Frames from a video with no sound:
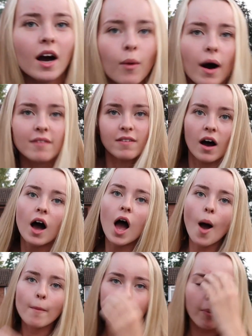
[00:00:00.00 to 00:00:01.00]
or whatever
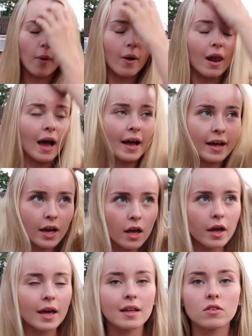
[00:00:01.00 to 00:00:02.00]
but like
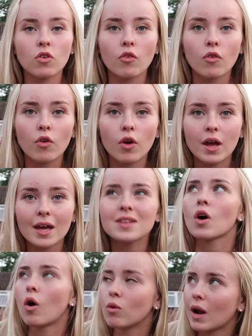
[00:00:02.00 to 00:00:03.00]
it's it is
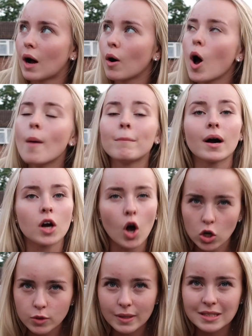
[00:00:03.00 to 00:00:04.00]
cold out but i
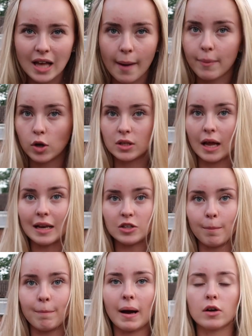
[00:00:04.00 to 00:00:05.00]
can't do it inside because i
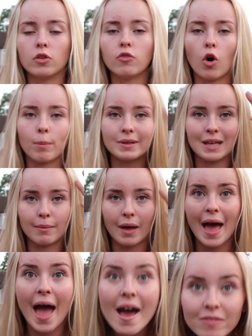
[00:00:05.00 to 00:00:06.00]
literally bang the floor because i'm the
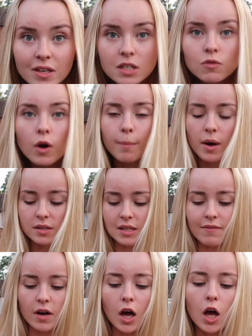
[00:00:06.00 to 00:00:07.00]
heaviest footed person
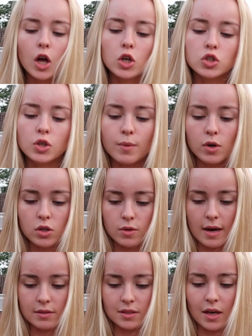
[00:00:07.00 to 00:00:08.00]
ever so we're gonna do
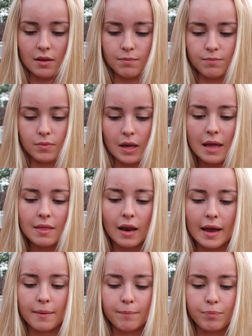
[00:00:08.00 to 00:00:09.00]
it outside in the
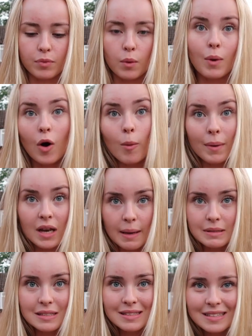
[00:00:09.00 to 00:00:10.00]
lane where all my
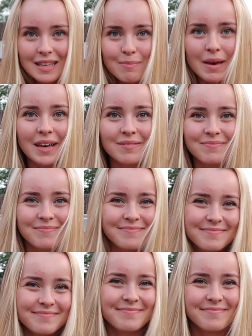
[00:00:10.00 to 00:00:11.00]
neighbors can see me
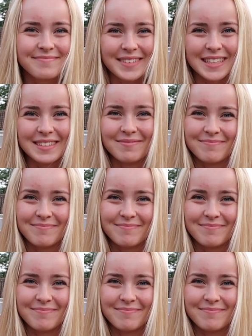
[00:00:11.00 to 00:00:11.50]
because